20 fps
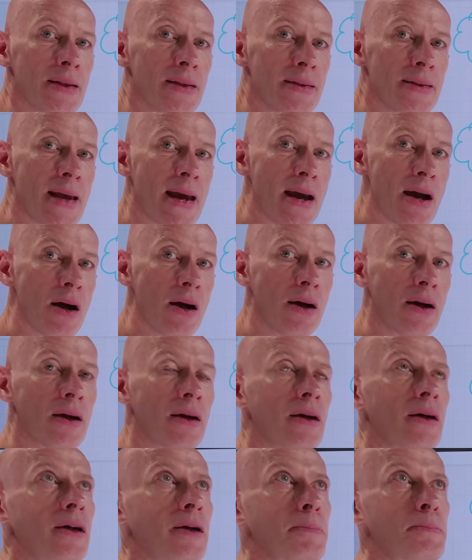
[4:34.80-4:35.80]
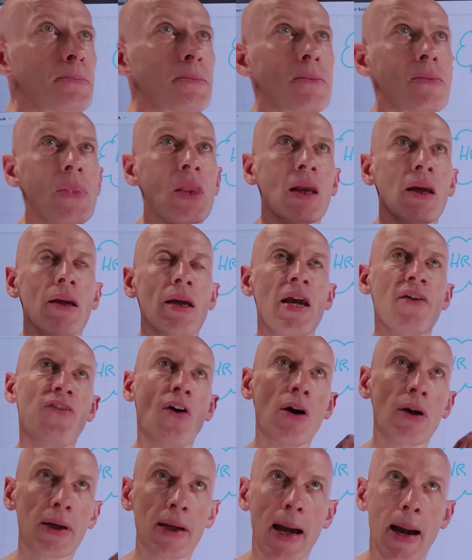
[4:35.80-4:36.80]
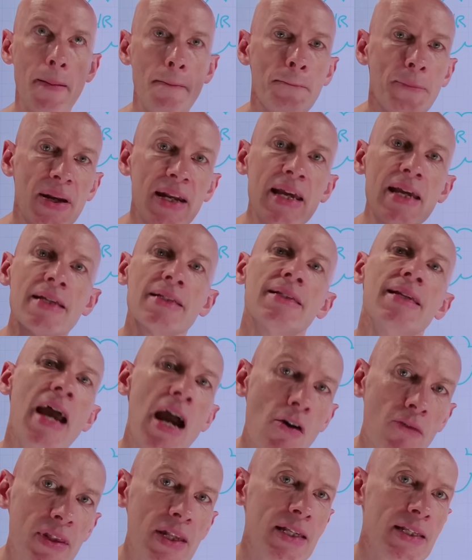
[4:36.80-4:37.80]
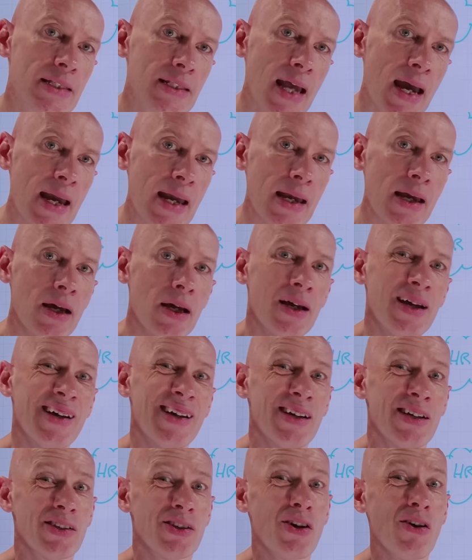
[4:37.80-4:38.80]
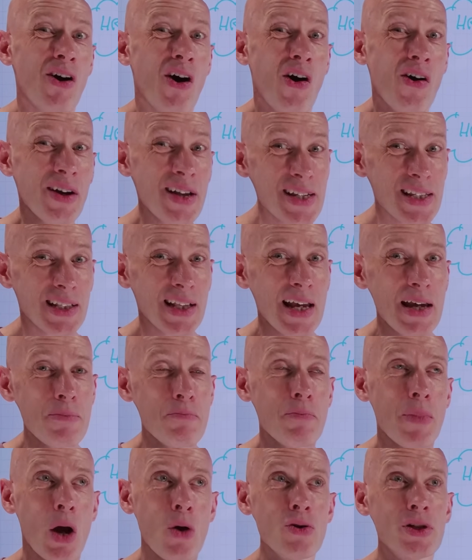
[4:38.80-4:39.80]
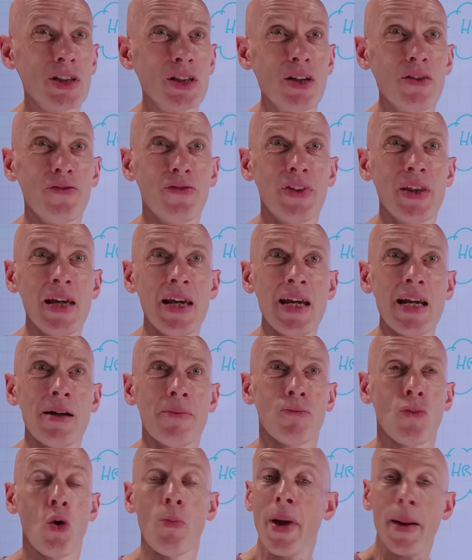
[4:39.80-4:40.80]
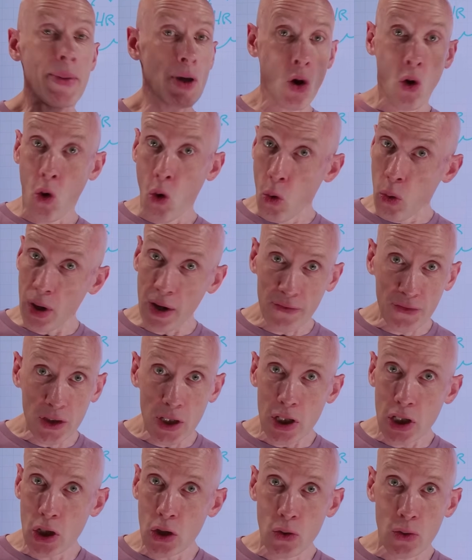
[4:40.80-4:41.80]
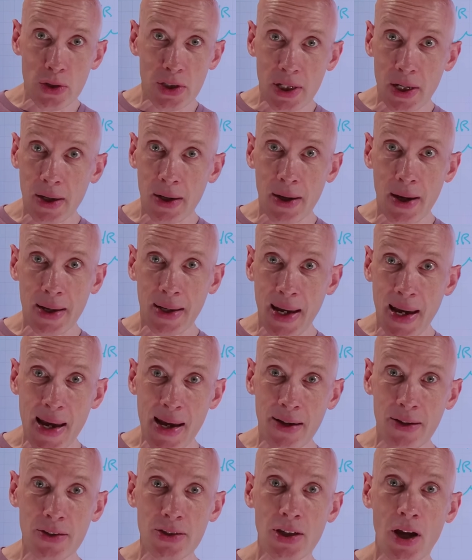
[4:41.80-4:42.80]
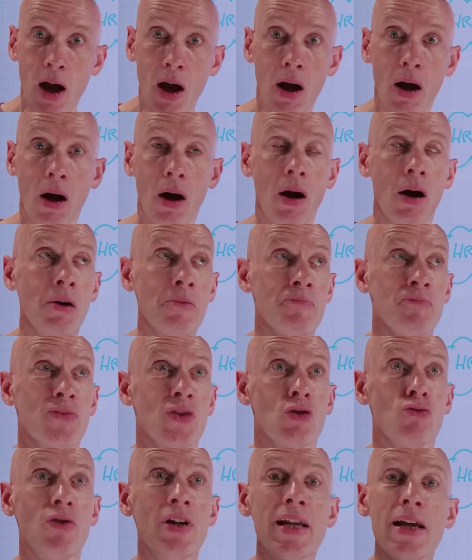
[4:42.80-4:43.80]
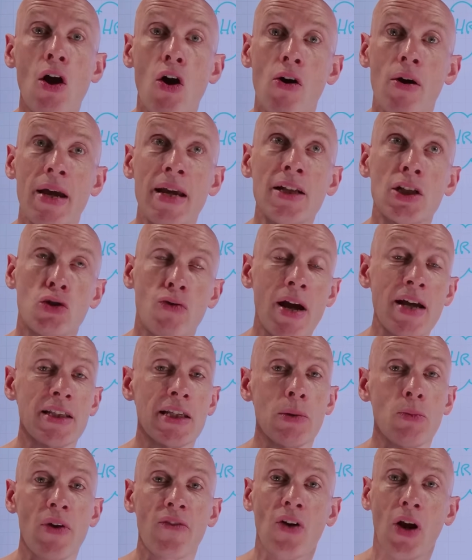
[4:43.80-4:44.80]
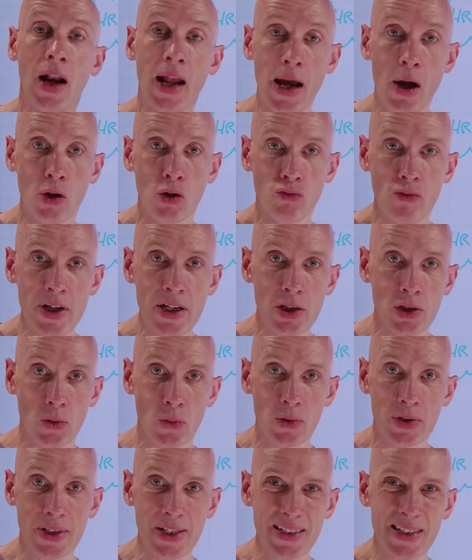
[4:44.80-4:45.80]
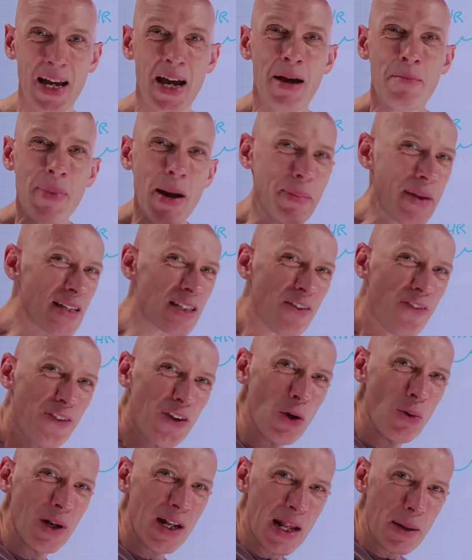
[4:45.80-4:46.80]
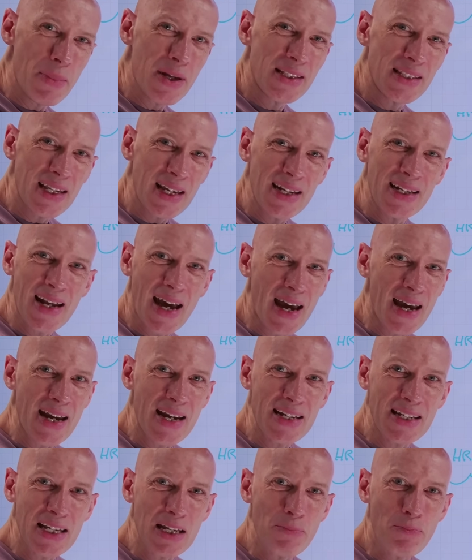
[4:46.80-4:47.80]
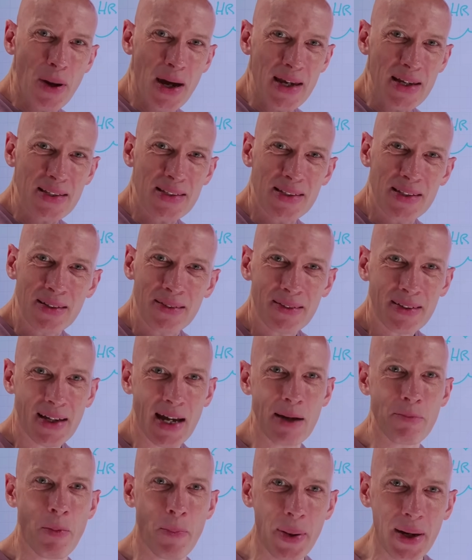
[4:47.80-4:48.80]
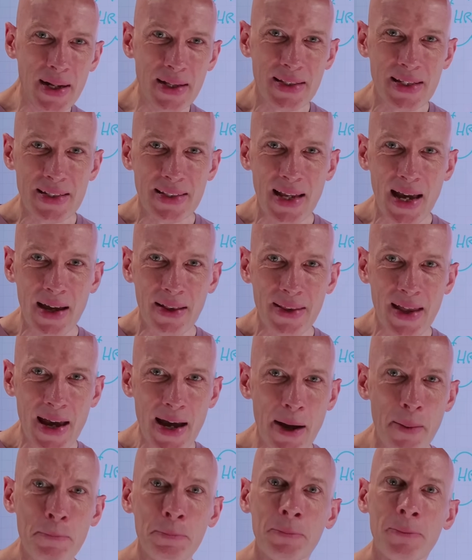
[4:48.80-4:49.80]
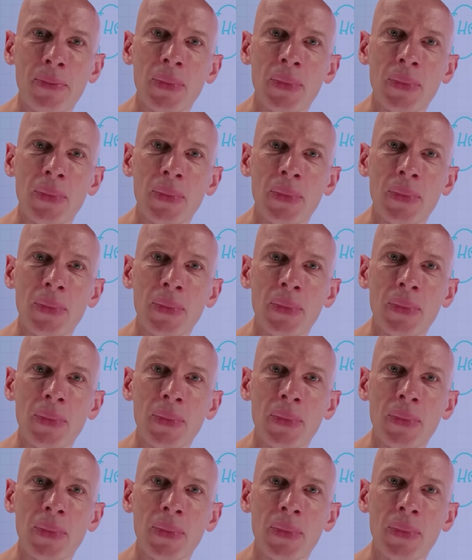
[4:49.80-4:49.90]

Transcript: Now, if our company is now at the state that honestly most of the, or maybe all of the user accounts are really interacting with cloud resources. Maybe there's a few limited AD based capabilities down there,